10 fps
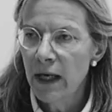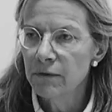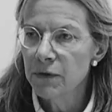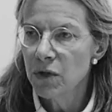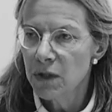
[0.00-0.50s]

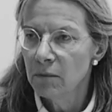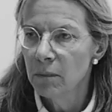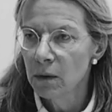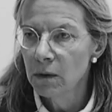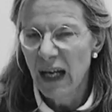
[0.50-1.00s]
have the
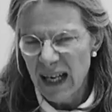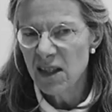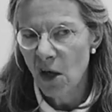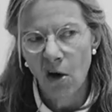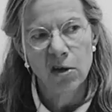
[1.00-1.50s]
symbol
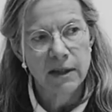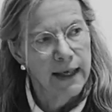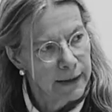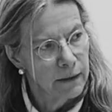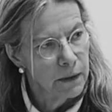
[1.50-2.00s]
has a hard
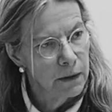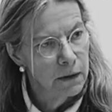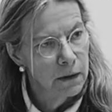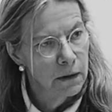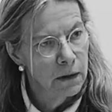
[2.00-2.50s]
time.
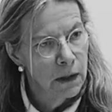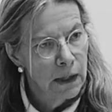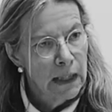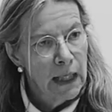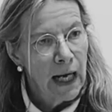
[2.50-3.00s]

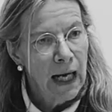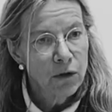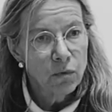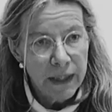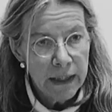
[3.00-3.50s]

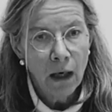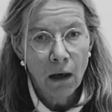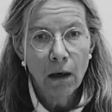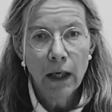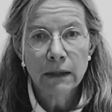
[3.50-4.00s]
And we
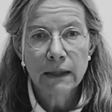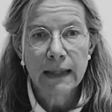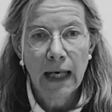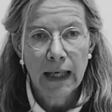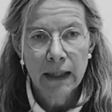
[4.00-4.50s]
are a
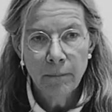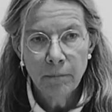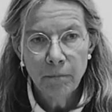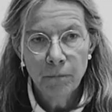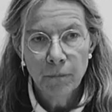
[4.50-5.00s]

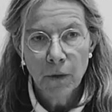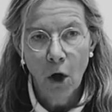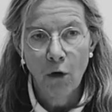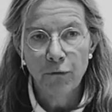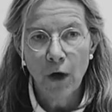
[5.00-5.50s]
time
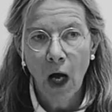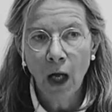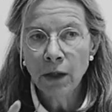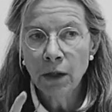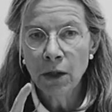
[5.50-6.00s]
of
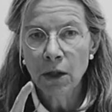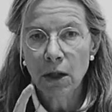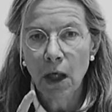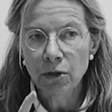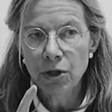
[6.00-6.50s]

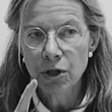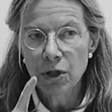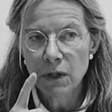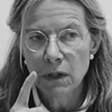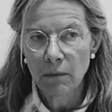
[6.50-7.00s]

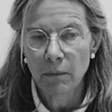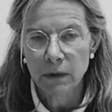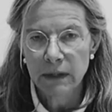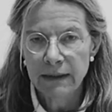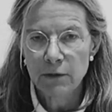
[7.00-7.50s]
unconscious
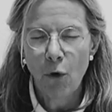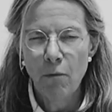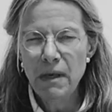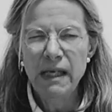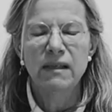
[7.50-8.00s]
symbols, and for
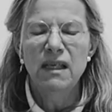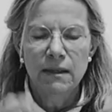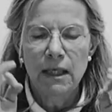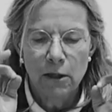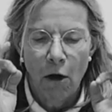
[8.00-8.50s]
me
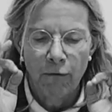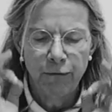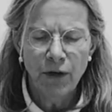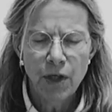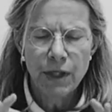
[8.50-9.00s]
this is
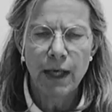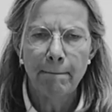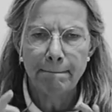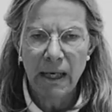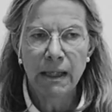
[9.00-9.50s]

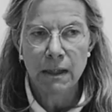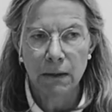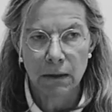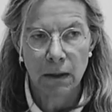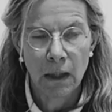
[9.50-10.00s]
fundamental.